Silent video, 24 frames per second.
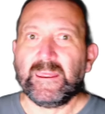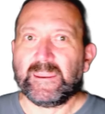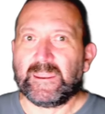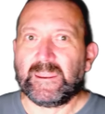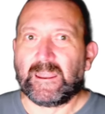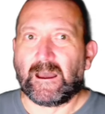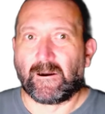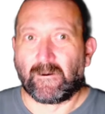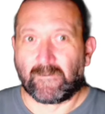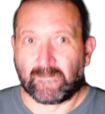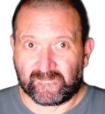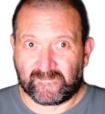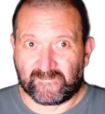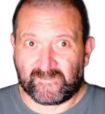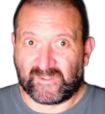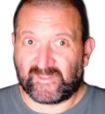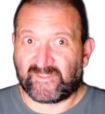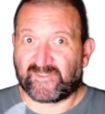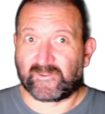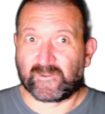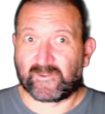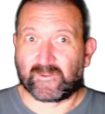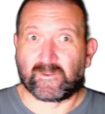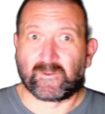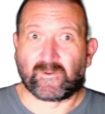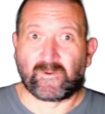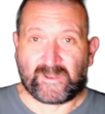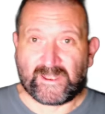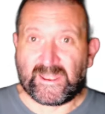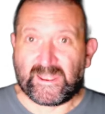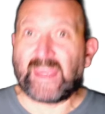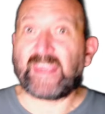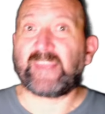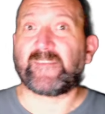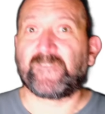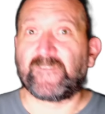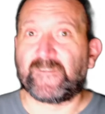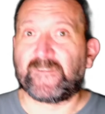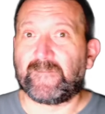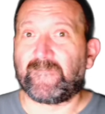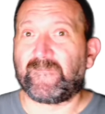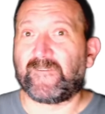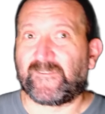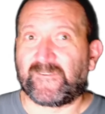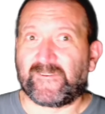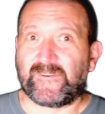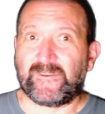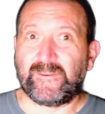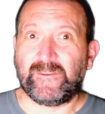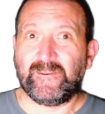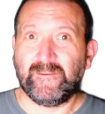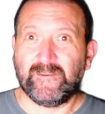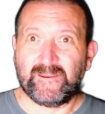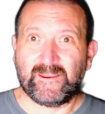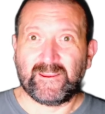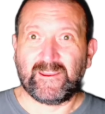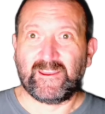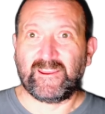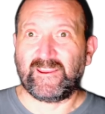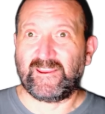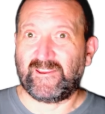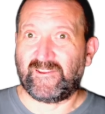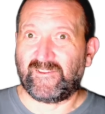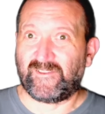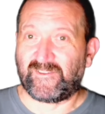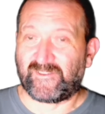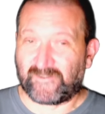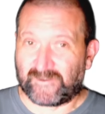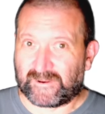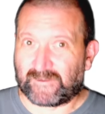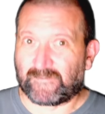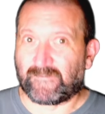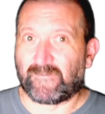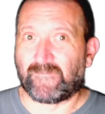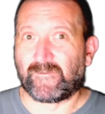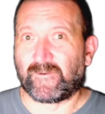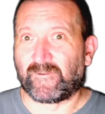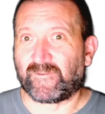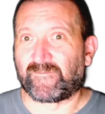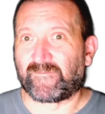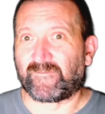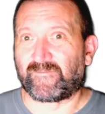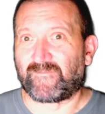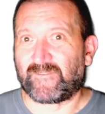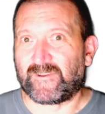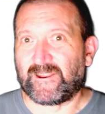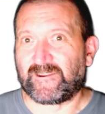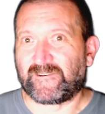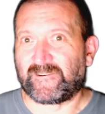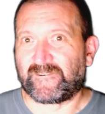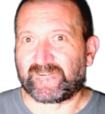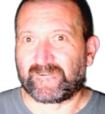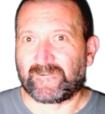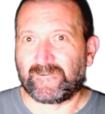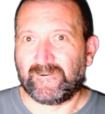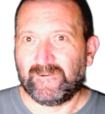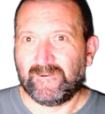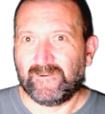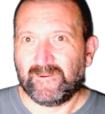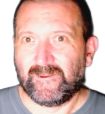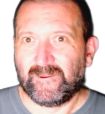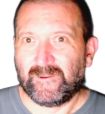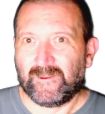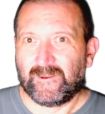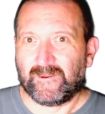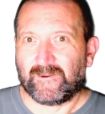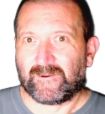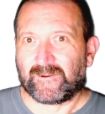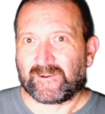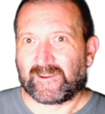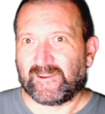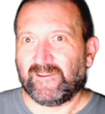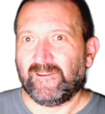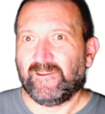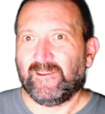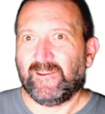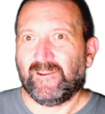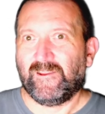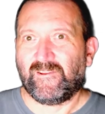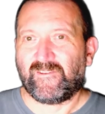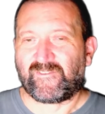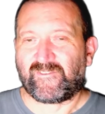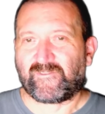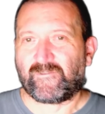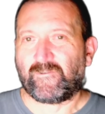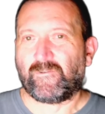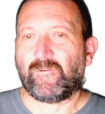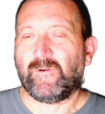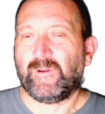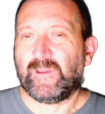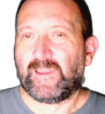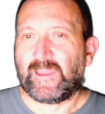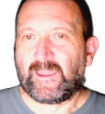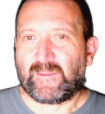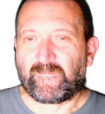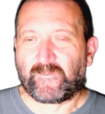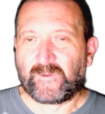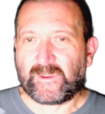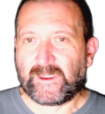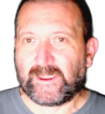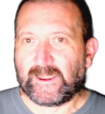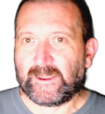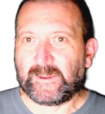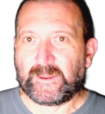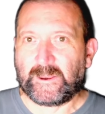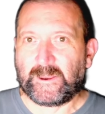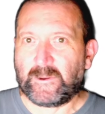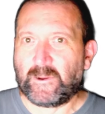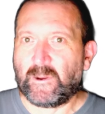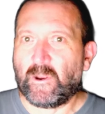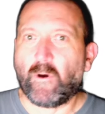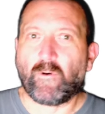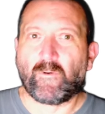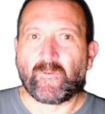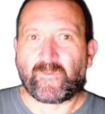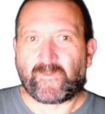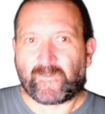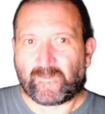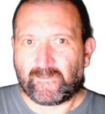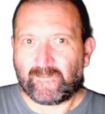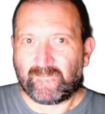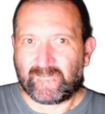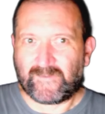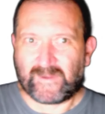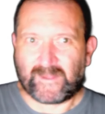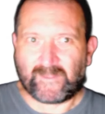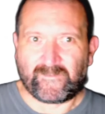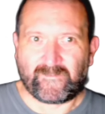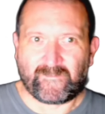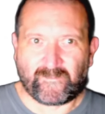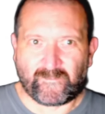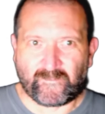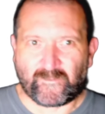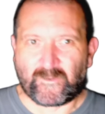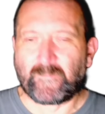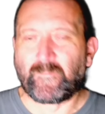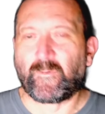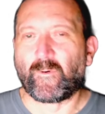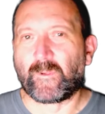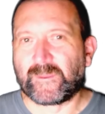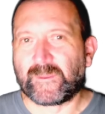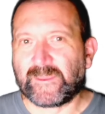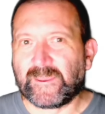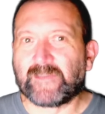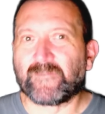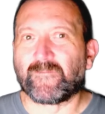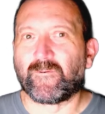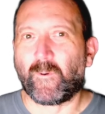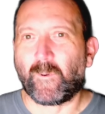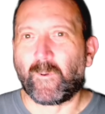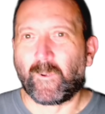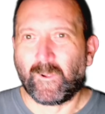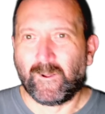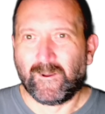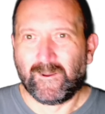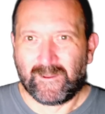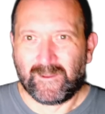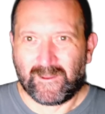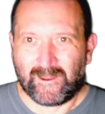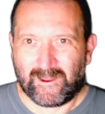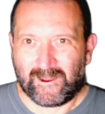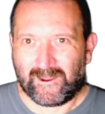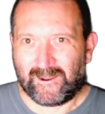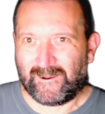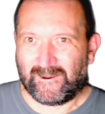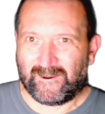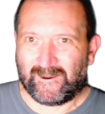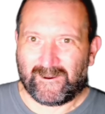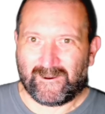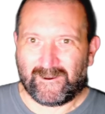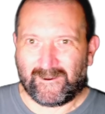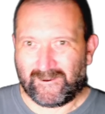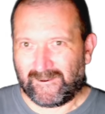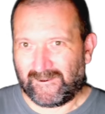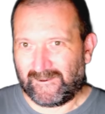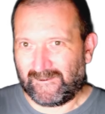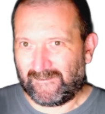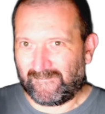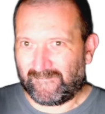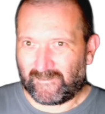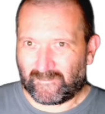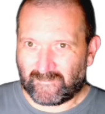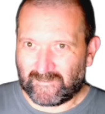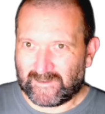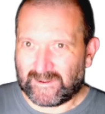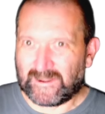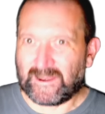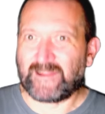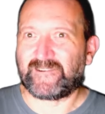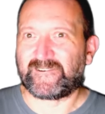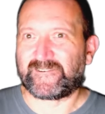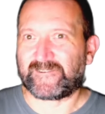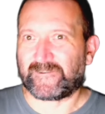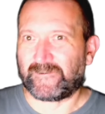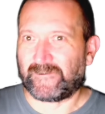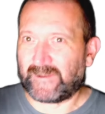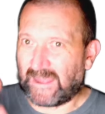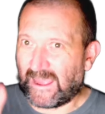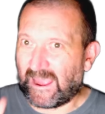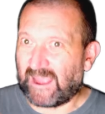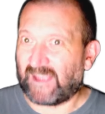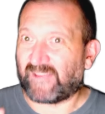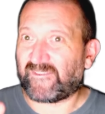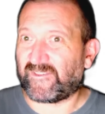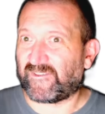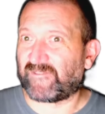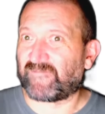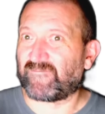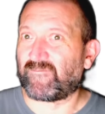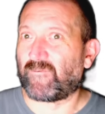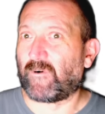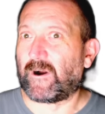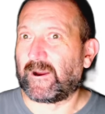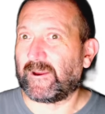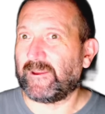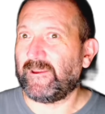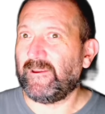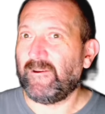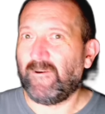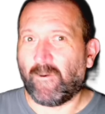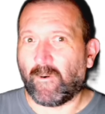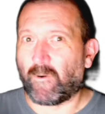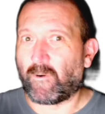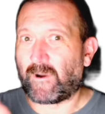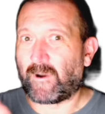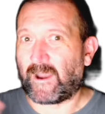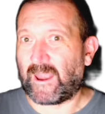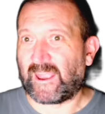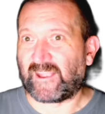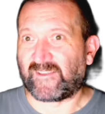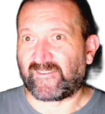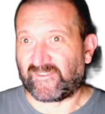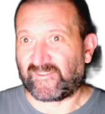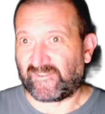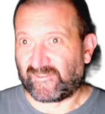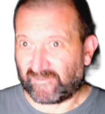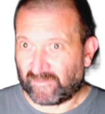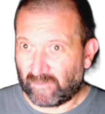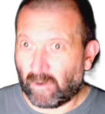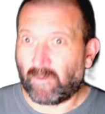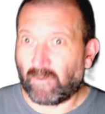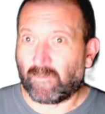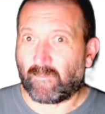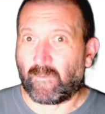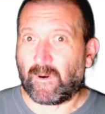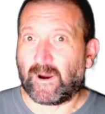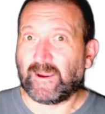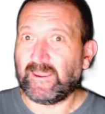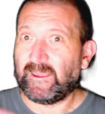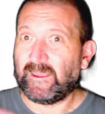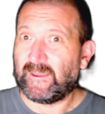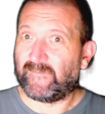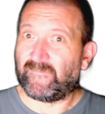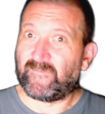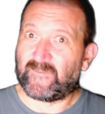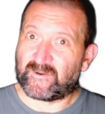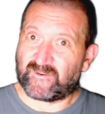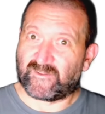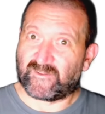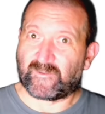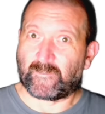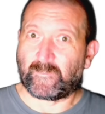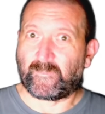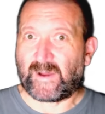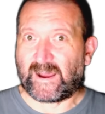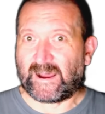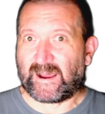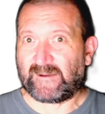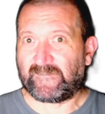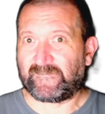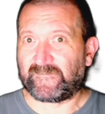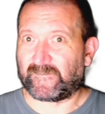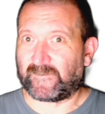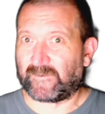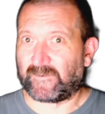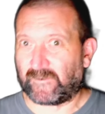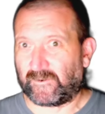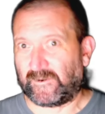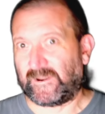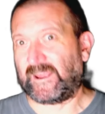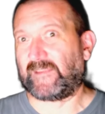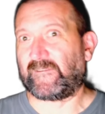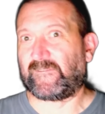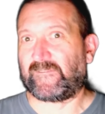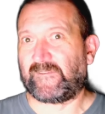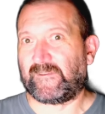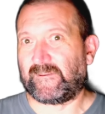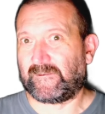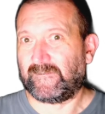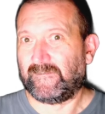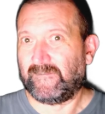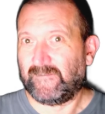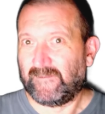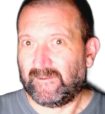Now, this connectivity is an equivalence relation. Okay, so if we denote that triple equal the relation x is y or x is not y, and there is a path connecting